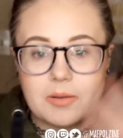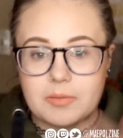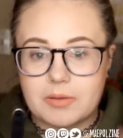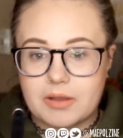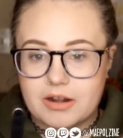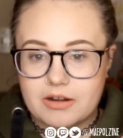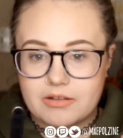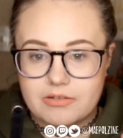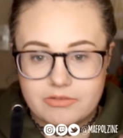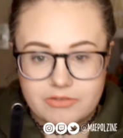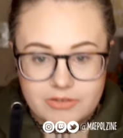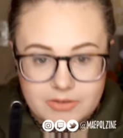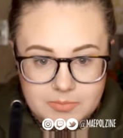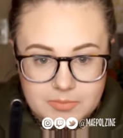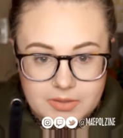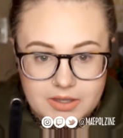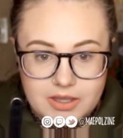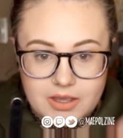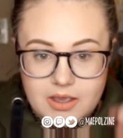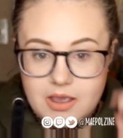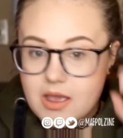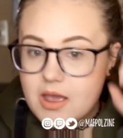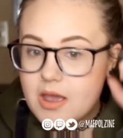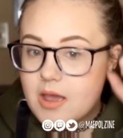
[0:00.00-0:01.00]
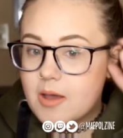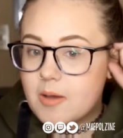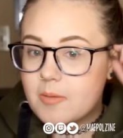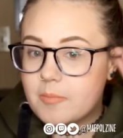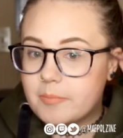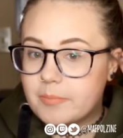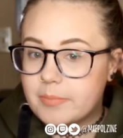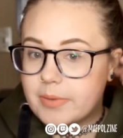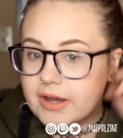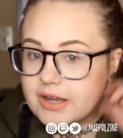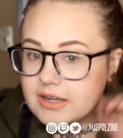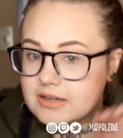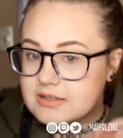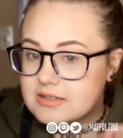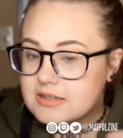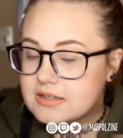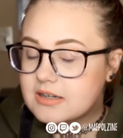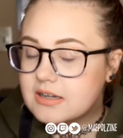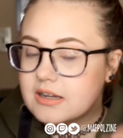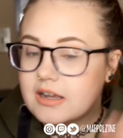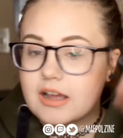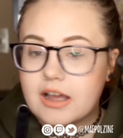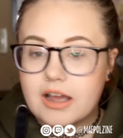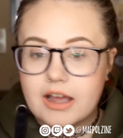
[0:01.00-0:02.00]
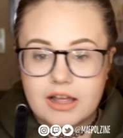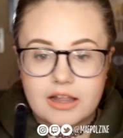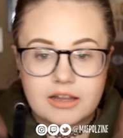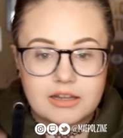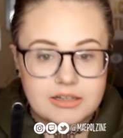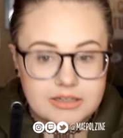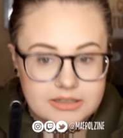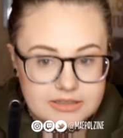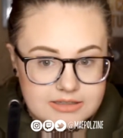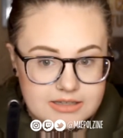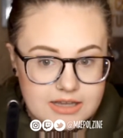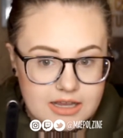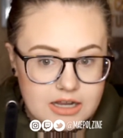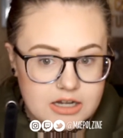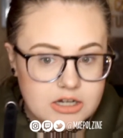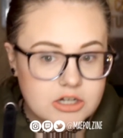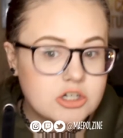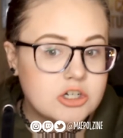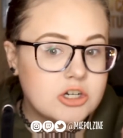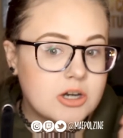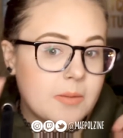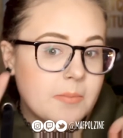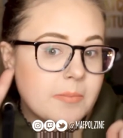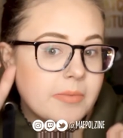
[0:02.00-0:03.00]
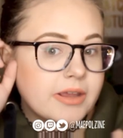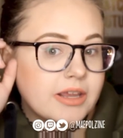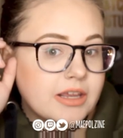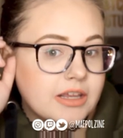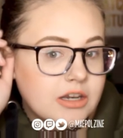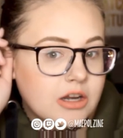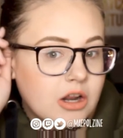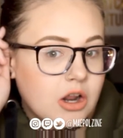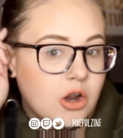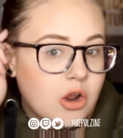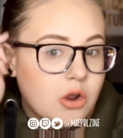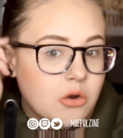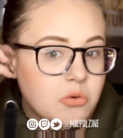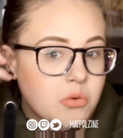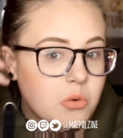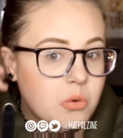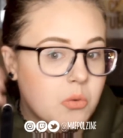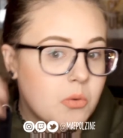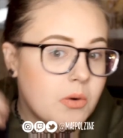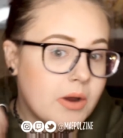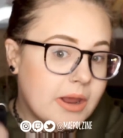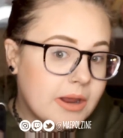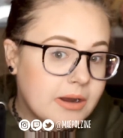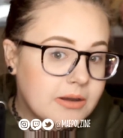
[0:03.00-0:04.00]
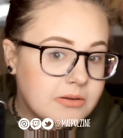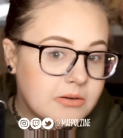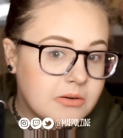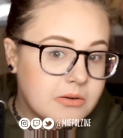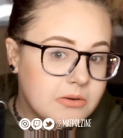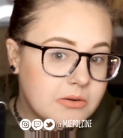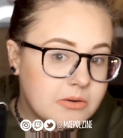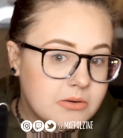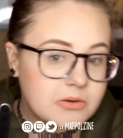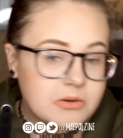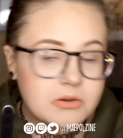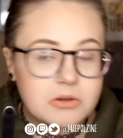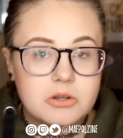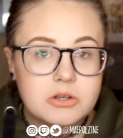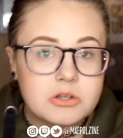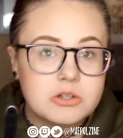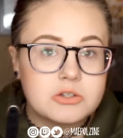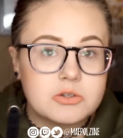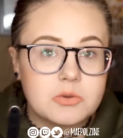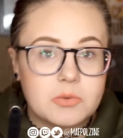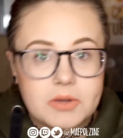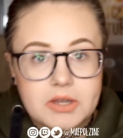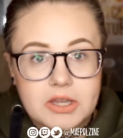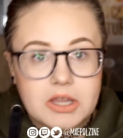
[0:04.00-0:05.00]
I'm kind of filming, but let's jump into it so we